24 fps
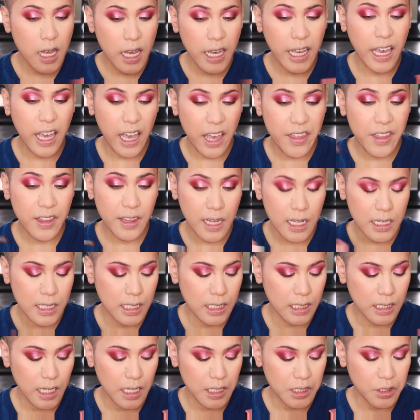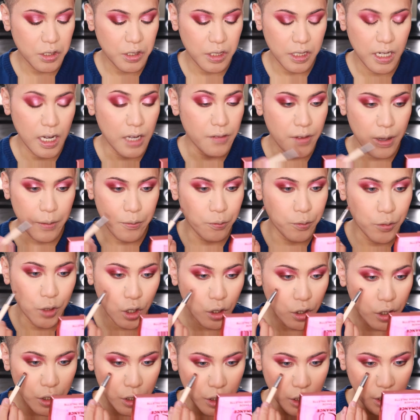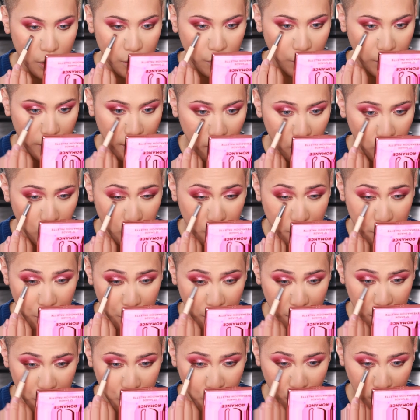Okay, I think that's good enough. I'm not going to go for that aubergine